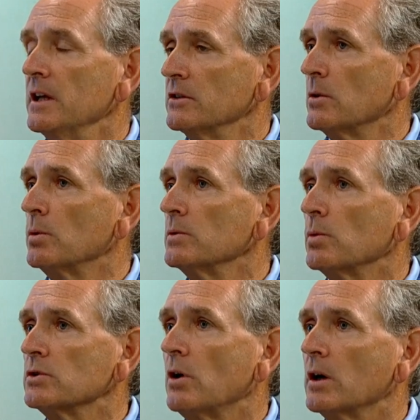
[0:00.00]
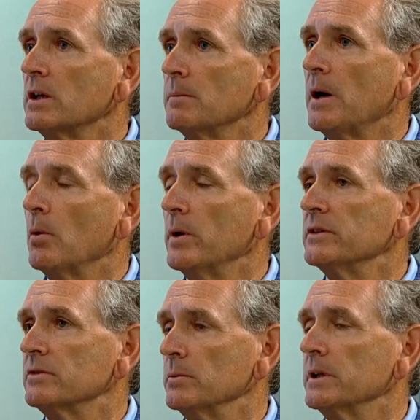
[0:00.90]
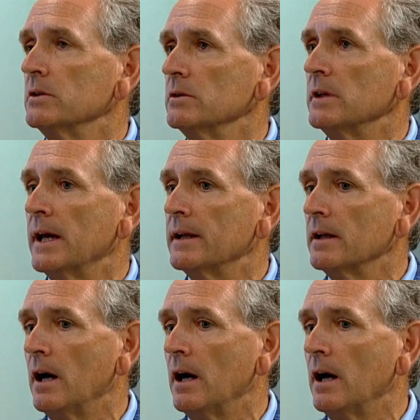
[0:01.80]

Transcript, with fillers: So, we're, we're talking about ways that we can do that.